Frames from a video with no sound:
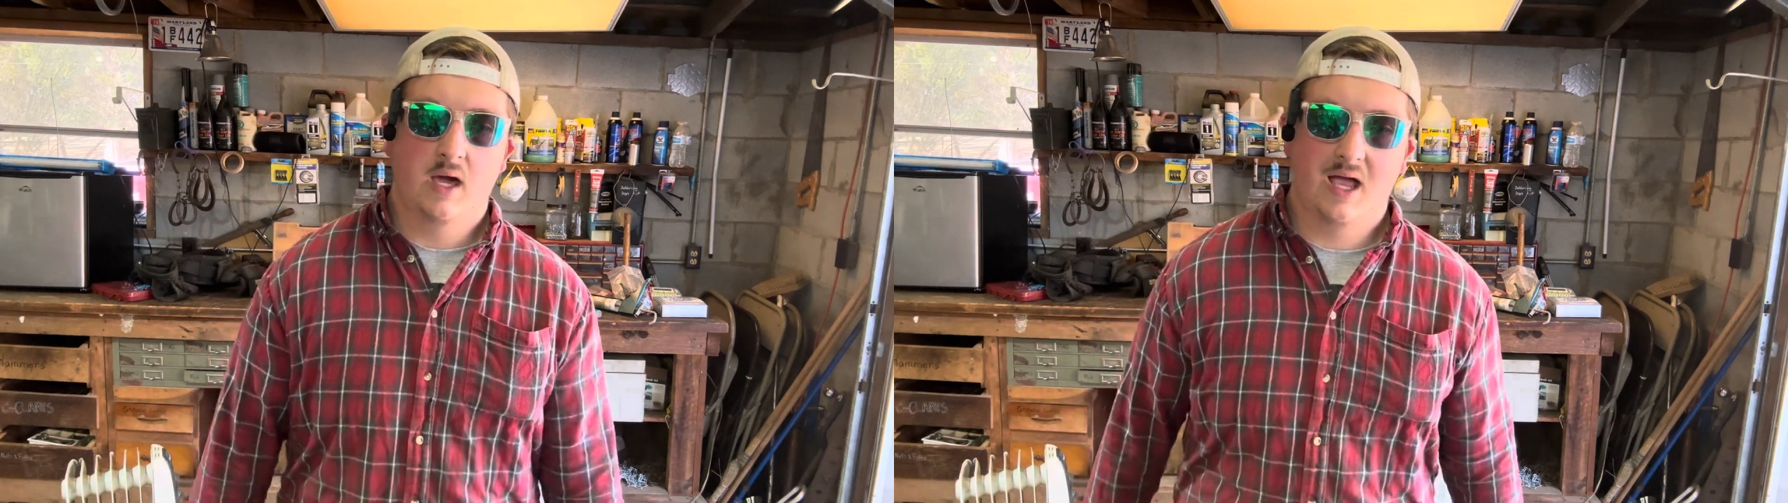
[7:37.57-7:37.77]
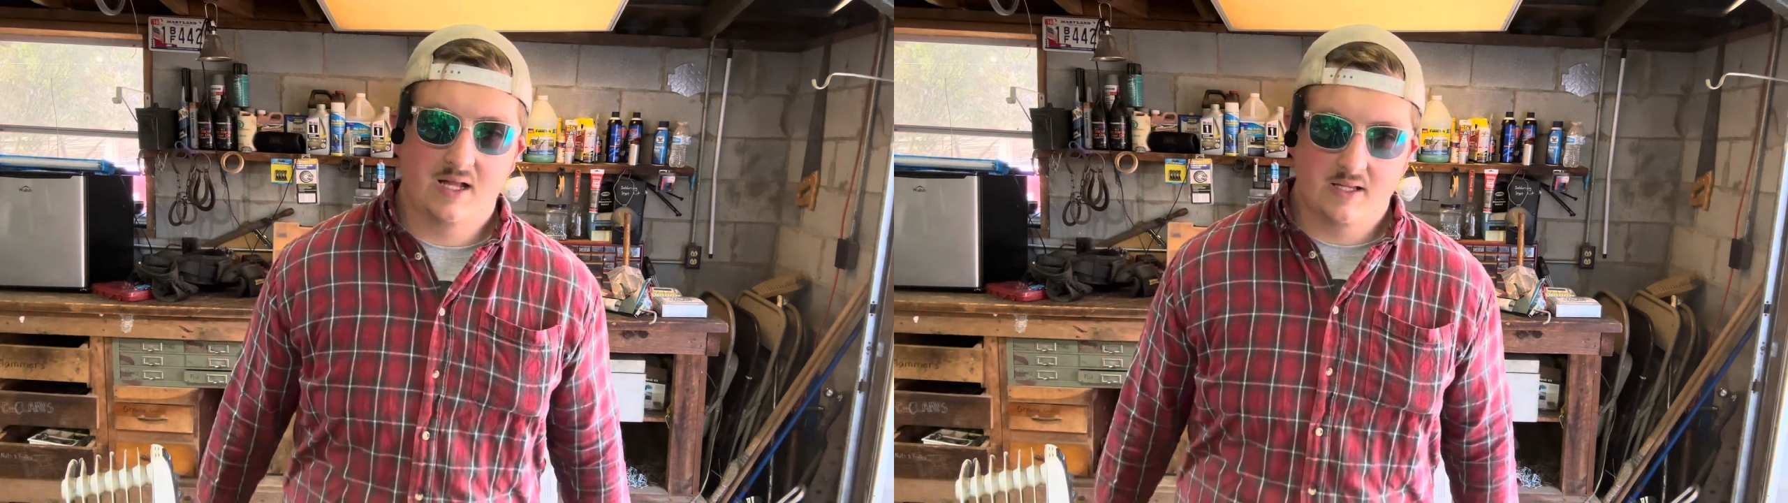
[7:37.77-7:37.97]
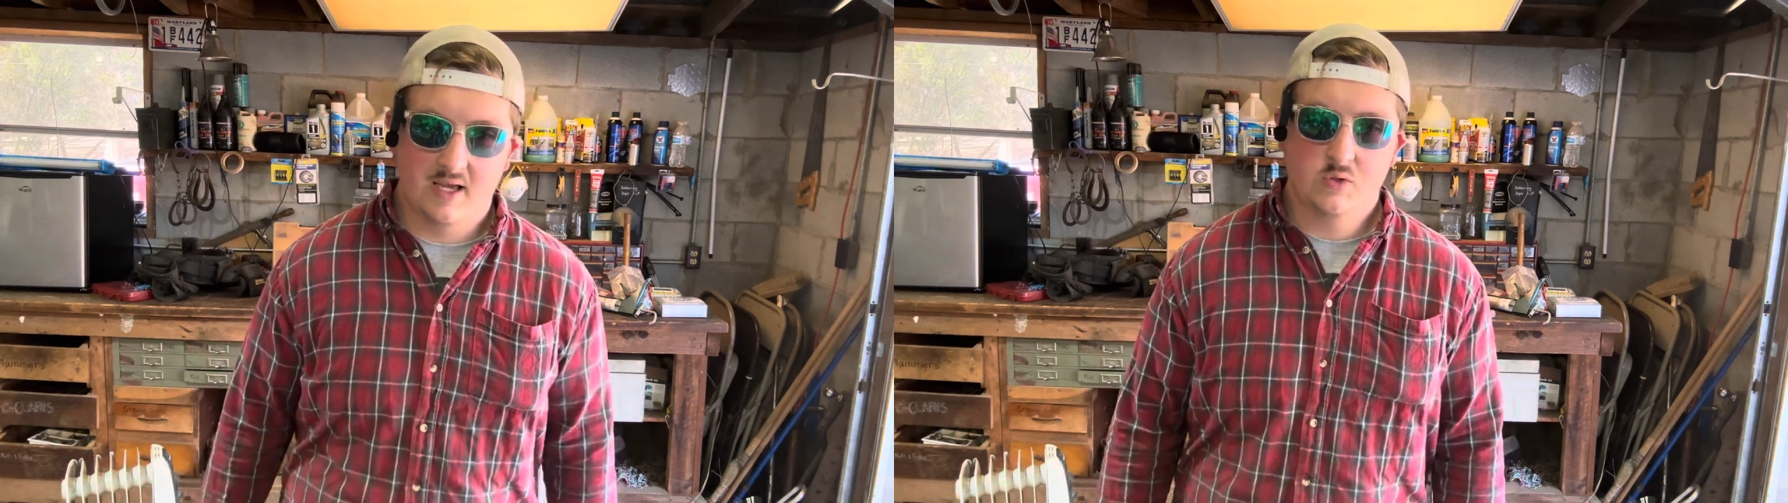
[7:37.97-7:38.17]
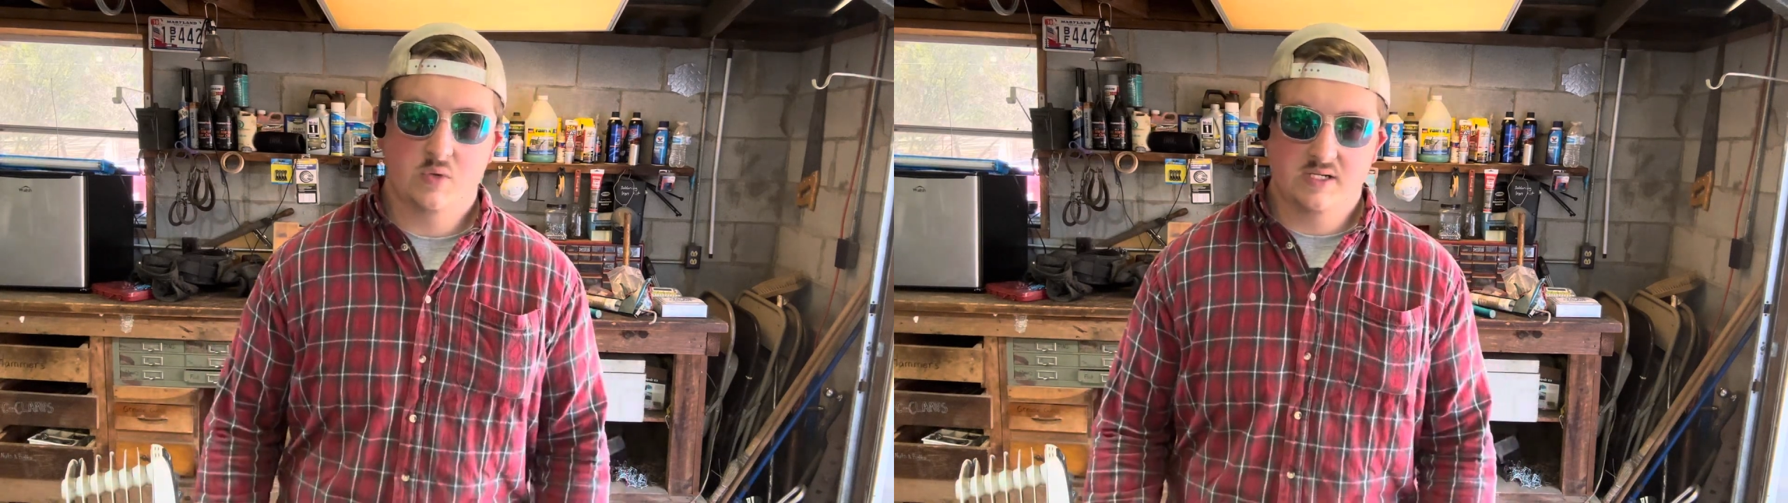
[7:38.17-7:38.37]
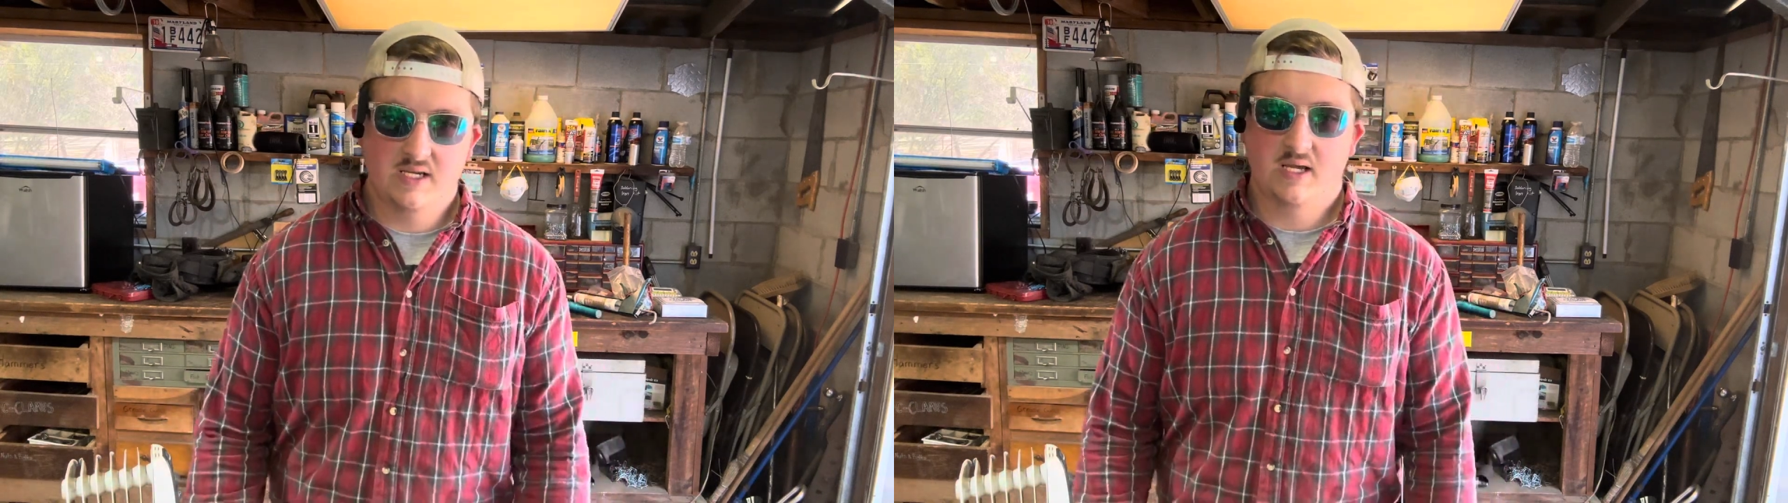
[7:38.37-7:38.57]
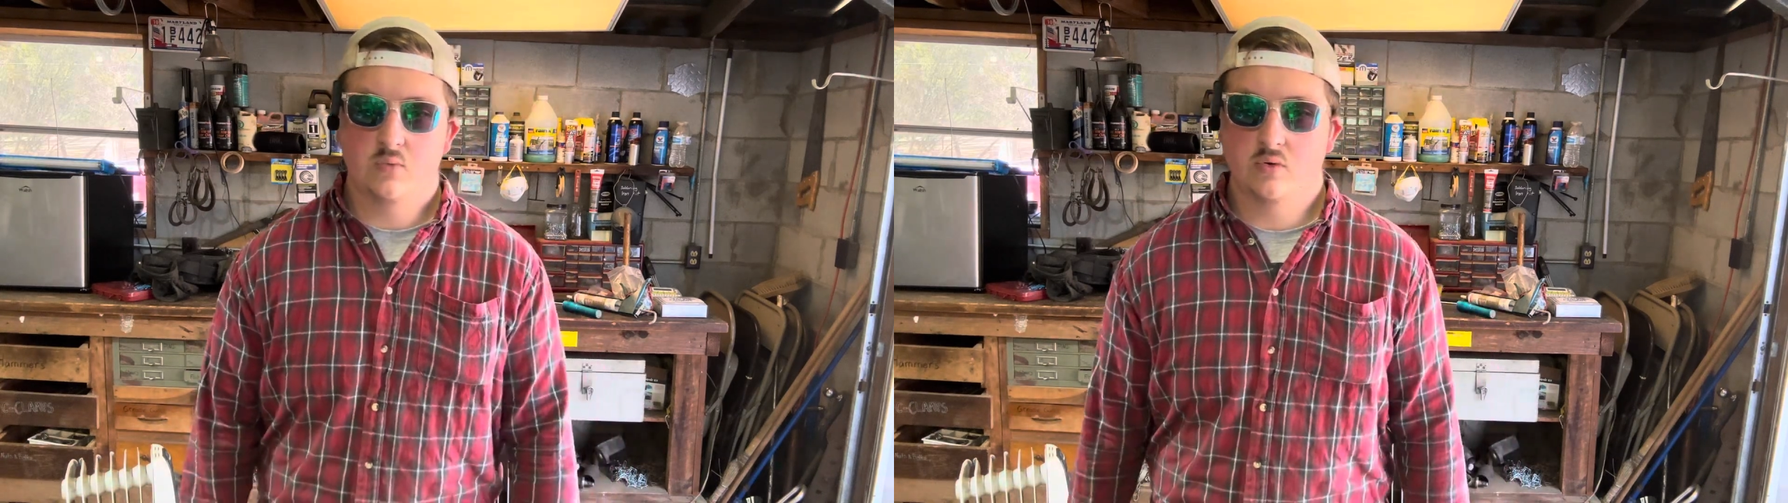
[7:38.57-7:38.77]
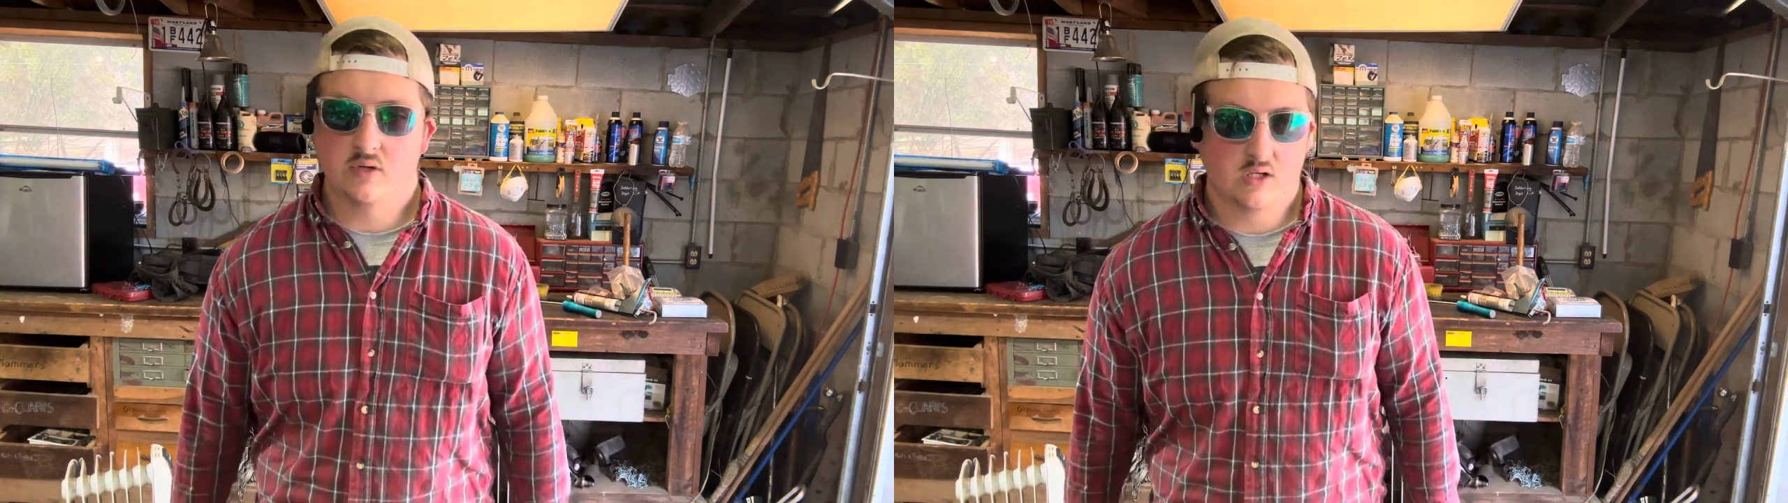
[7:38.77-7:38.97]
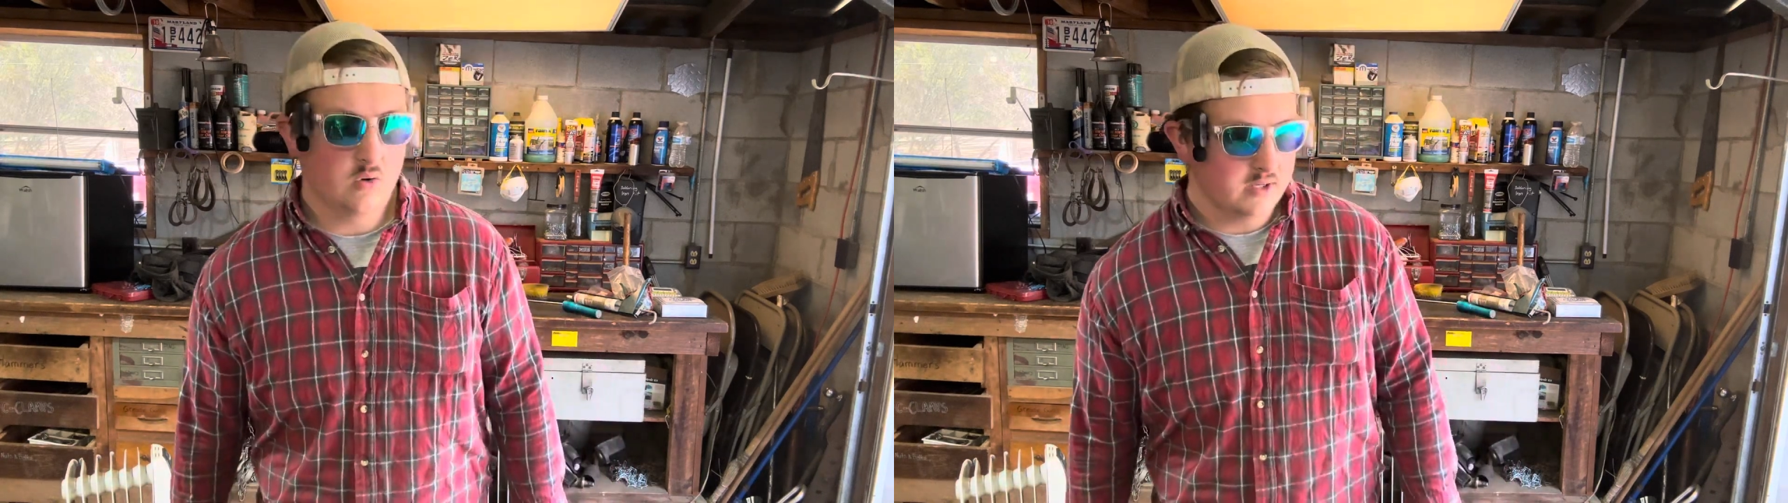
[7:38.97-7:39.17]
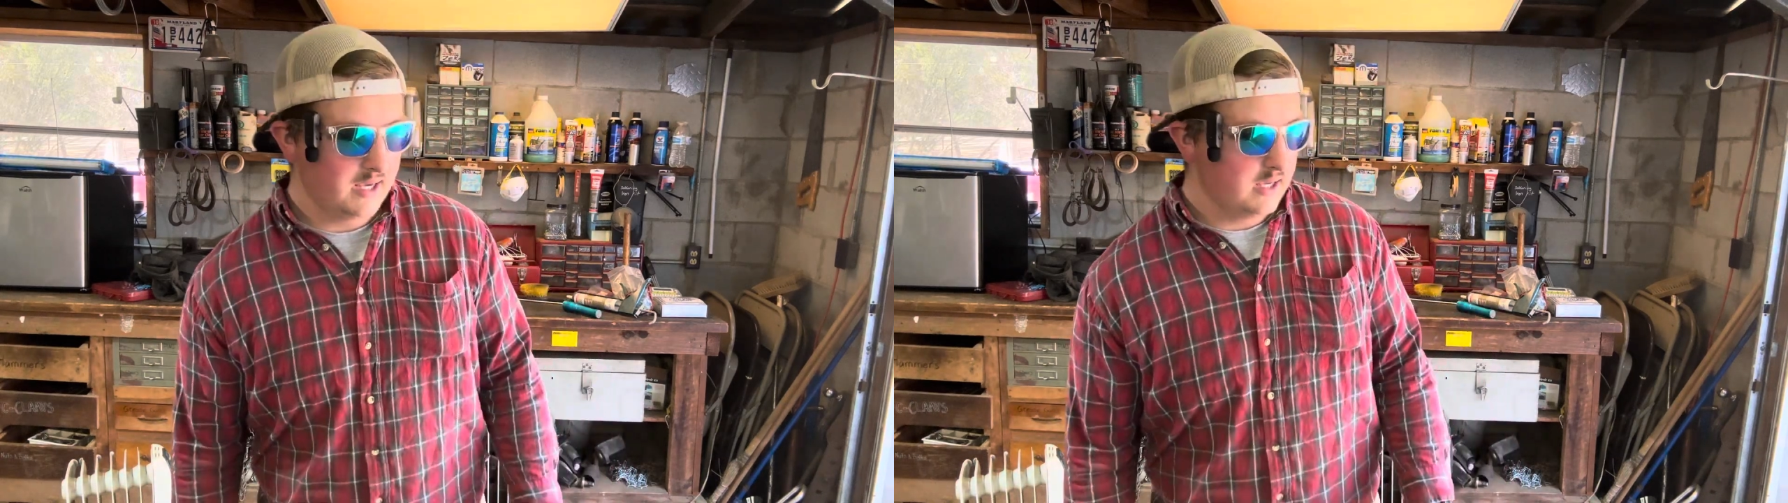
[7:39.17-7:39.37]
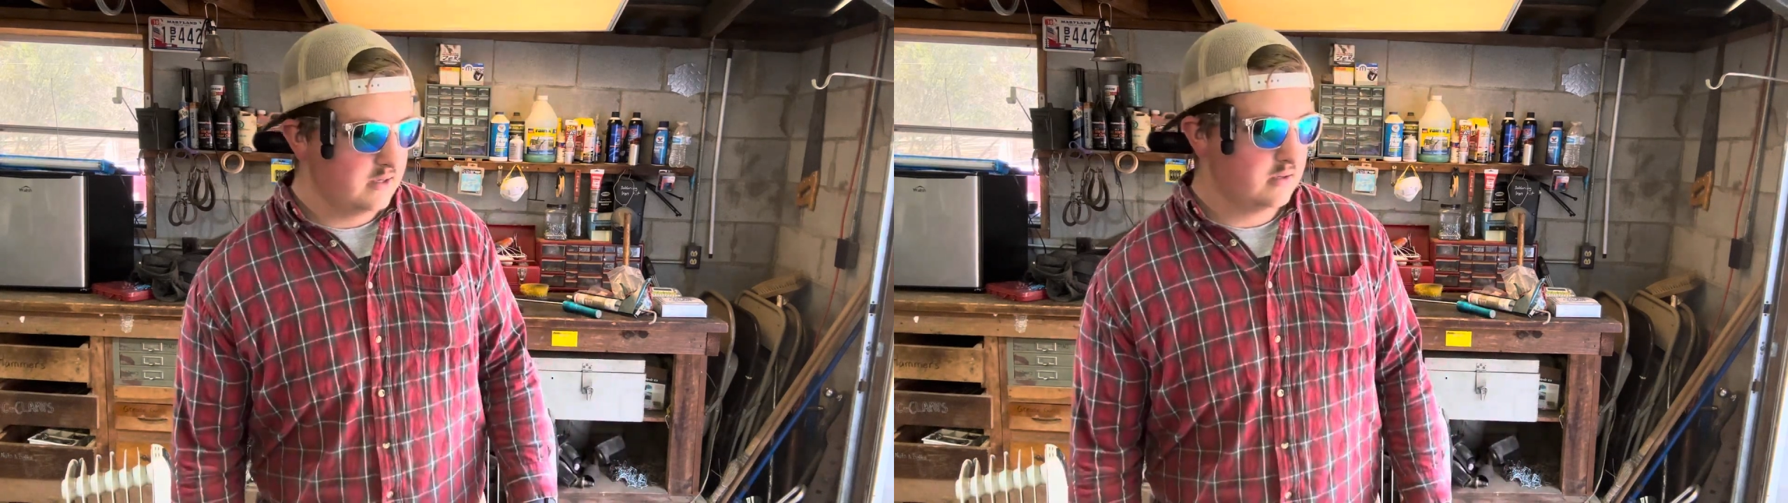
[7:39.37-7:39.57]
And that's what he said, and we were like, okay.